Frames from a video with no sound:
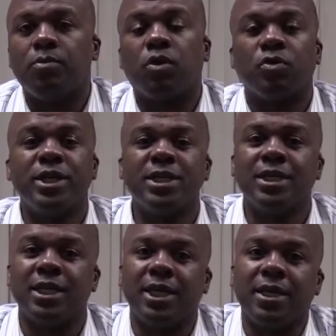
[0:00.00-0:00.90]
More
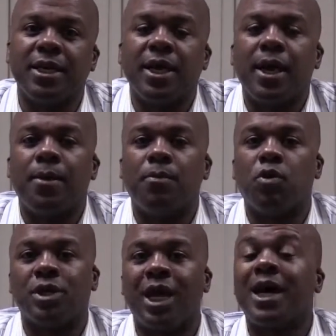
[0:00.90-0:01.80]
recently,
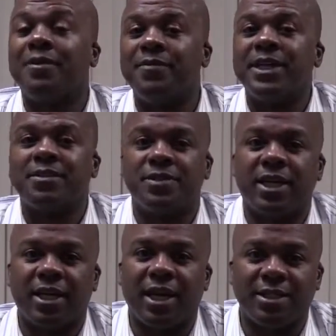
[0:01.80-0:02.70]
more non-invasive
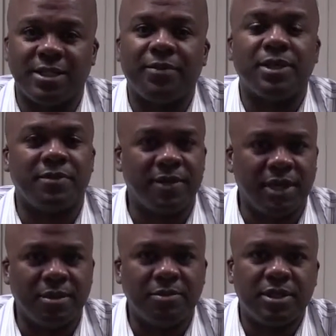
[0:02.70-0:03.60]
technologies have been
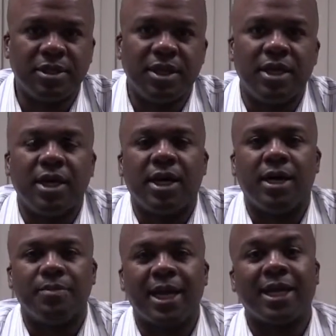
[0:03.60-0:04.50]
developed
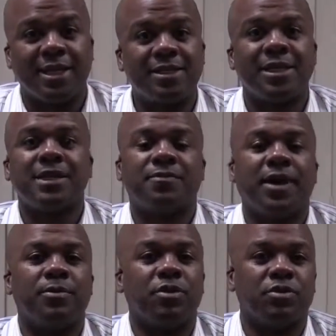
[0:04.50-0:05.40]
um, that can assess
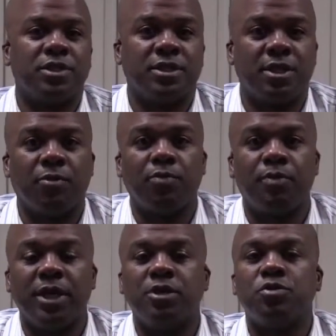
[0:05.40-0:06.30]
fibrosis and are
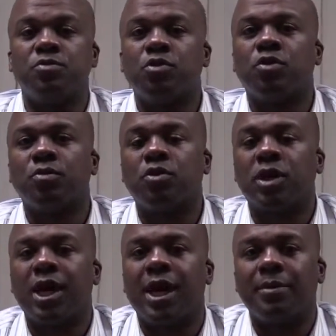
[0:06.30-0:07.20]
being used more and
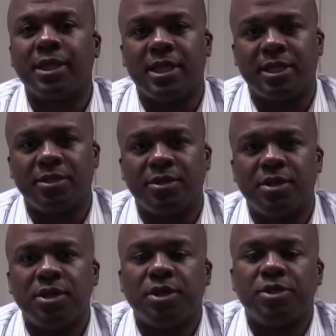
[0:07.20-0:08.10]
more commonly
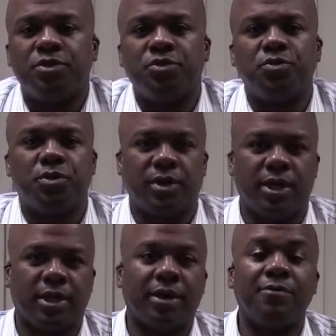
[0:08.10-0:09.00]
to
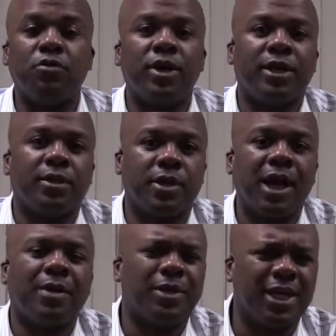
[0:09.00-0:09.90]
avoid
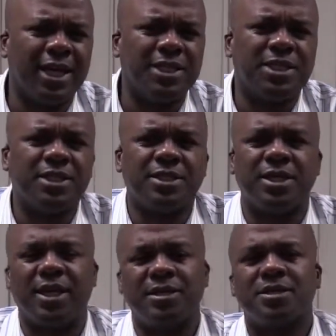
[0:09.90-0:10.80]
complications
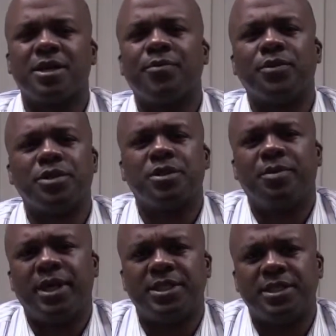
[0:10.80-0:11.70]
and discomfort to the
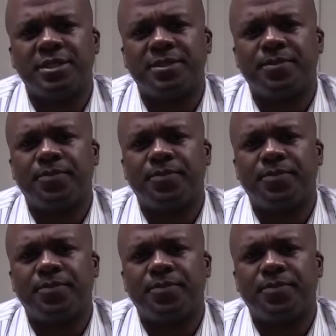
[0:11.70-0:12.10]
patients.